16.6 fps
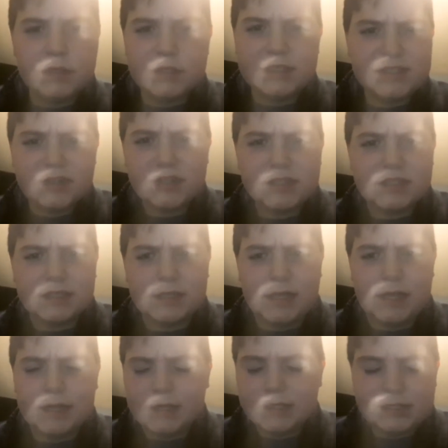Seriously,
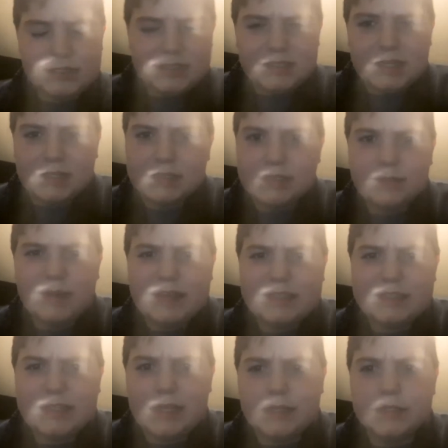it just doesn't make
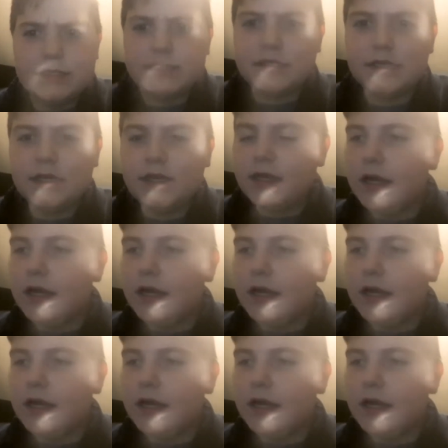sense.